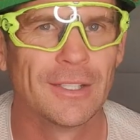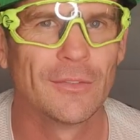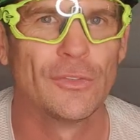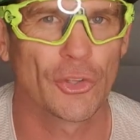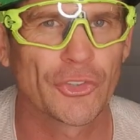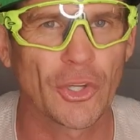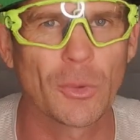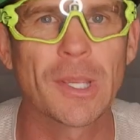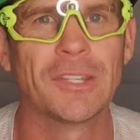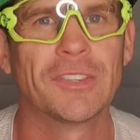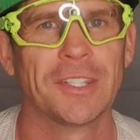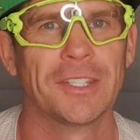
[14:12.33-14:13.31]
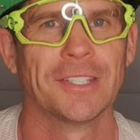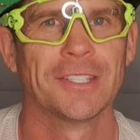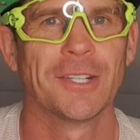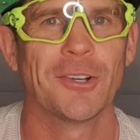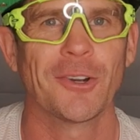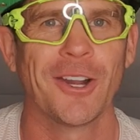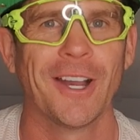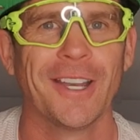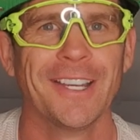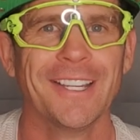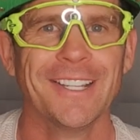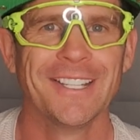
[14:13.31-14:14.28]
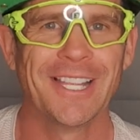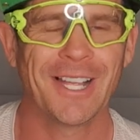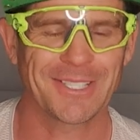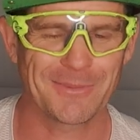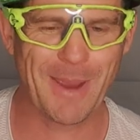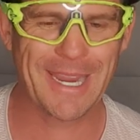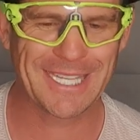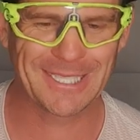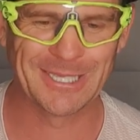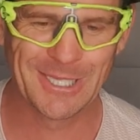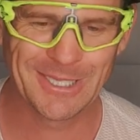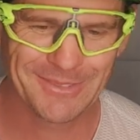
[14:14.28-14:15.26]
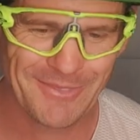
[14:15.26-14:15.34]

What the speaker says: not so easy. Right, like, make it look,